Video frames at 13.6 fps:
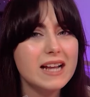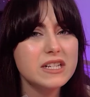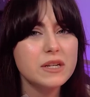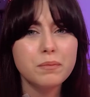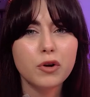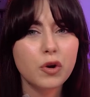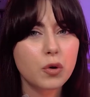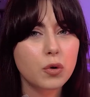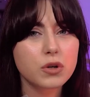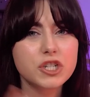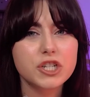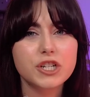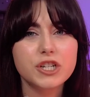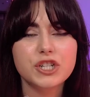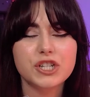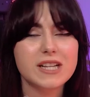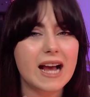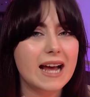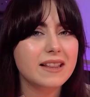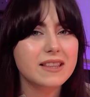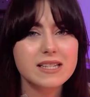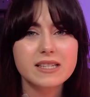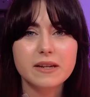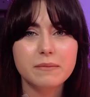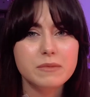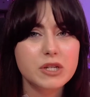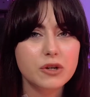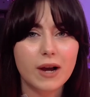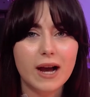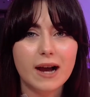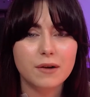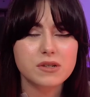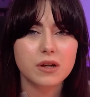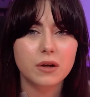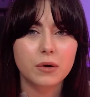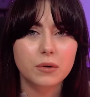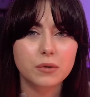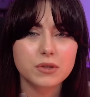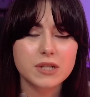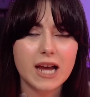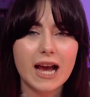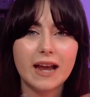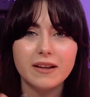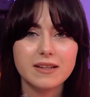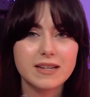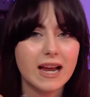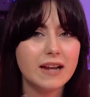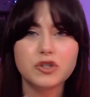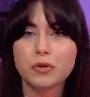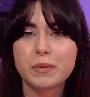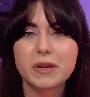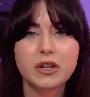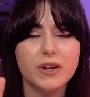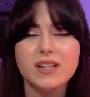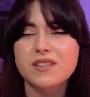a precaution, just add the sim to your household and you'll be good.